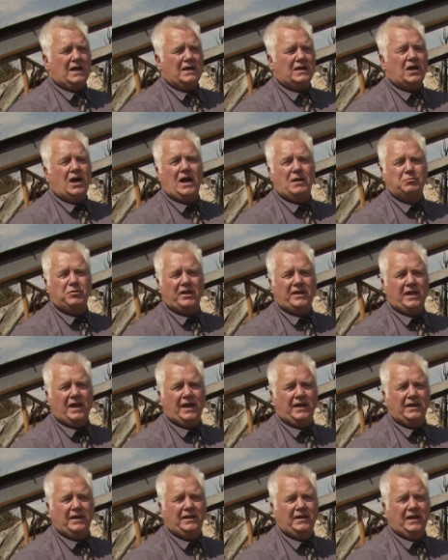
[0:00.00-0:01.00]

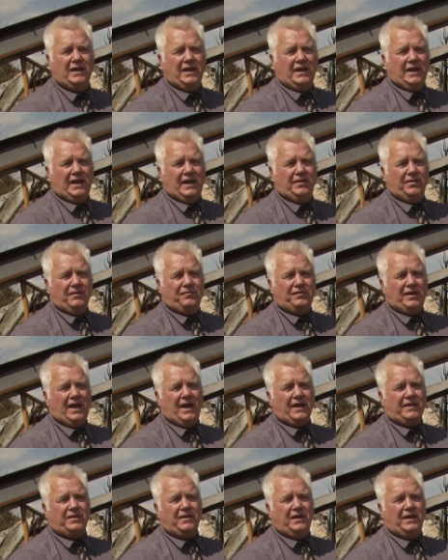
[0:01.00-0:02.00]
complicated in the
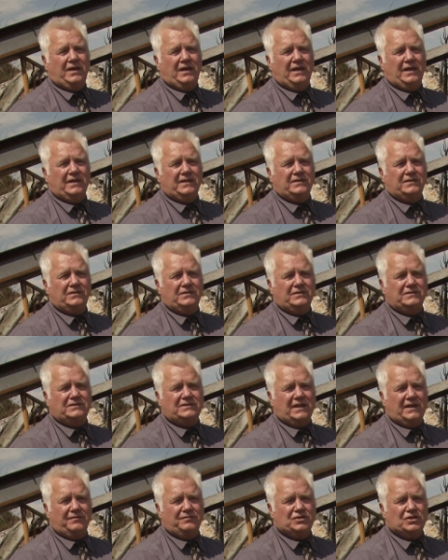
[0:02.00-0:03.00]
fact that
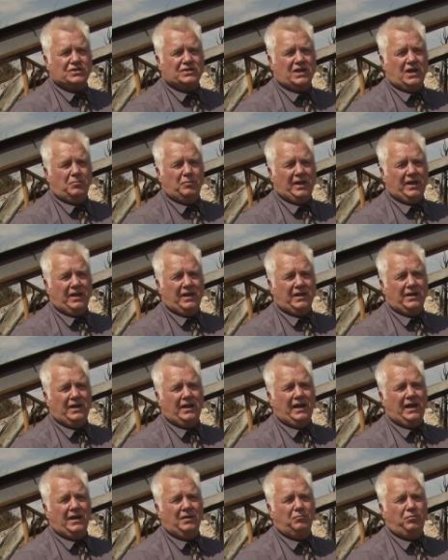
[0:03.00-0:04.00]
instead of just coming in
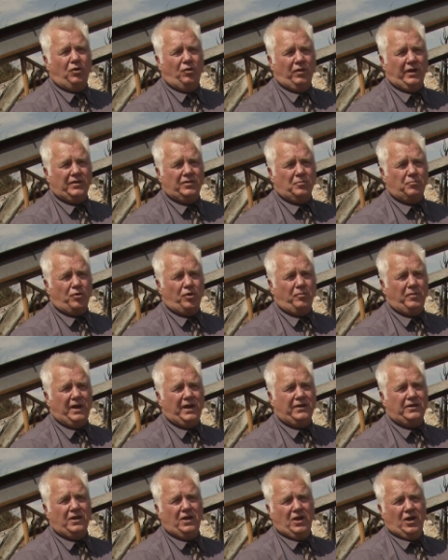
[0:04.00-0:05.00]
and pulling the
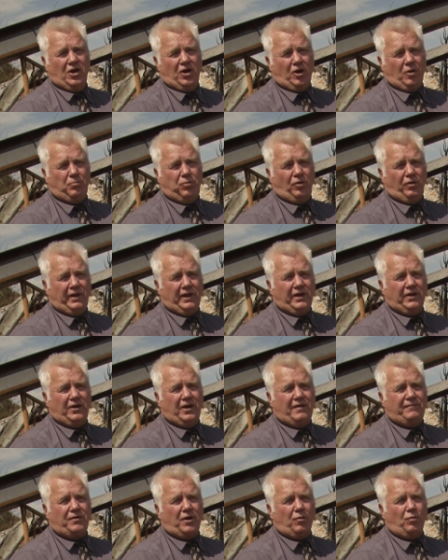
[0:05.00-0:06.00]
permit or pulling it
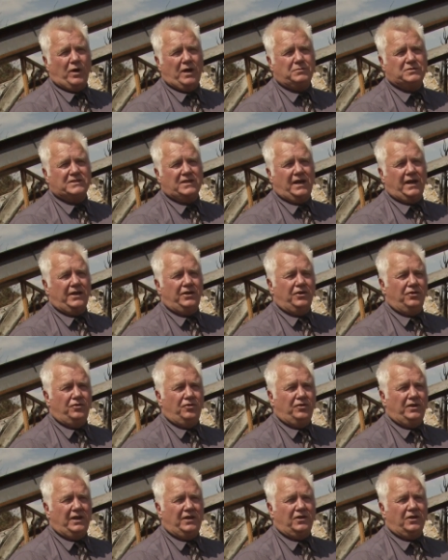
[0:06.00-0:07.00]
off our website, you
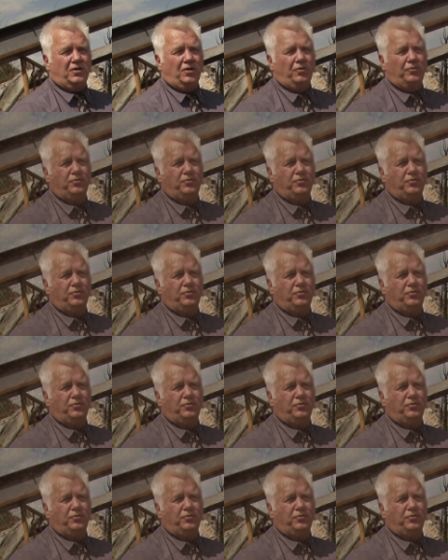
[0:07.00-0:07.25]
do need to go